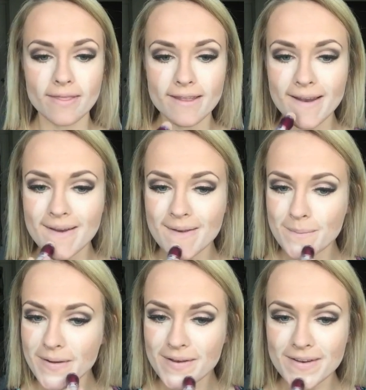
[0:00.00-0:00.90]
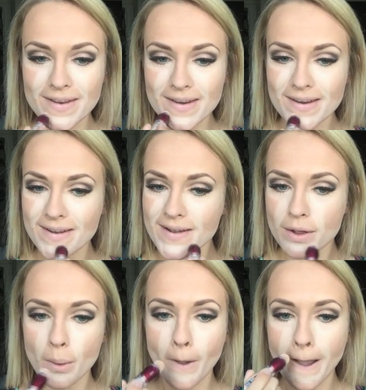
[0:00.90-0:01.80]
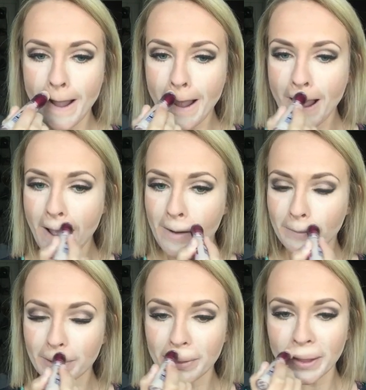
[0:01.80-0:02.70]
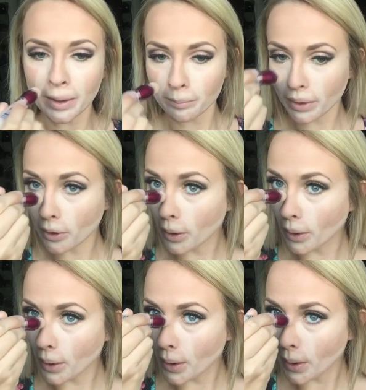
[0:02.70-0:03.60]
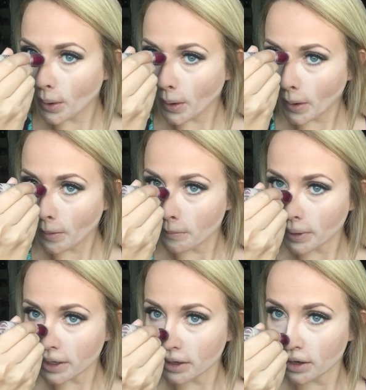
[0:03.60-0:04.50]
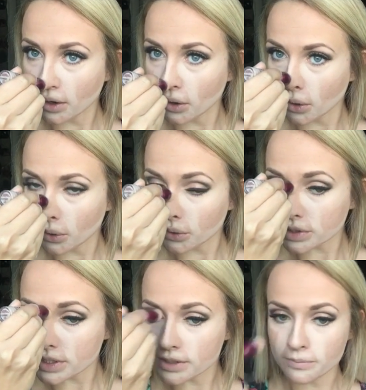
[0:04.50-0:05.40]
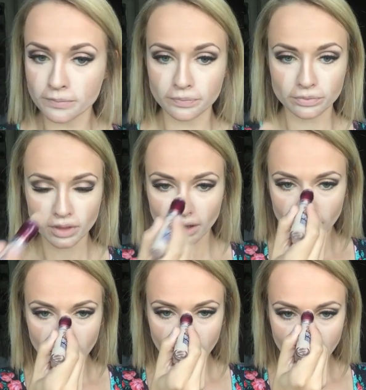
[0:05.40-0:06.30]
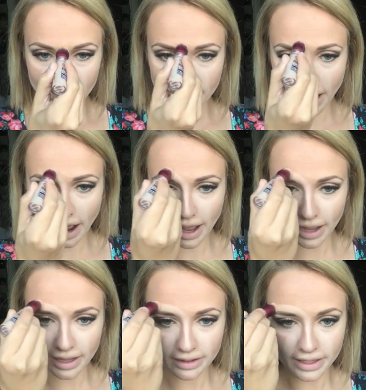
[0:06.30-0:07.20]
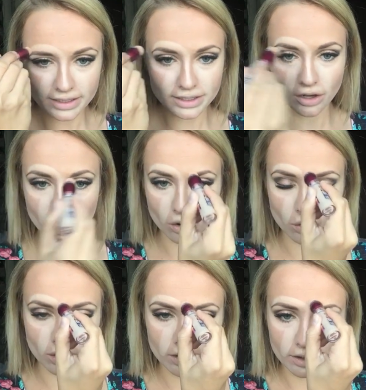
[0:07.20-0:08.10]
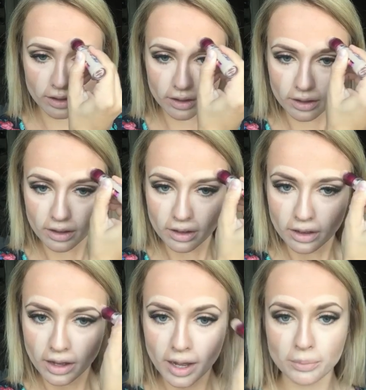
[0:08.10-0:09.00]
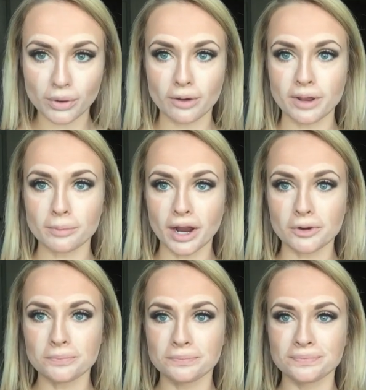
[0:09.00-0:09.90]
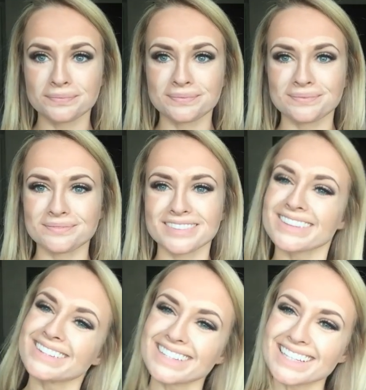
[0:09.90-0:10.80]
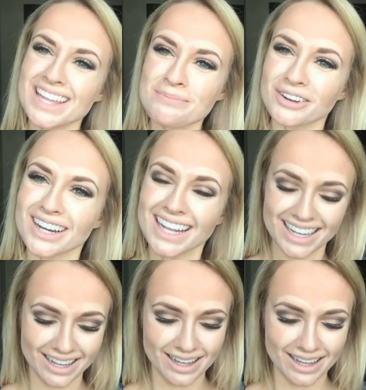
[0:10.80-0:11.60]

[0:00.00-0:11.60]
And then I do my chin, my lip, my nose, and then I like to go up around my brow. Isn't that pretty?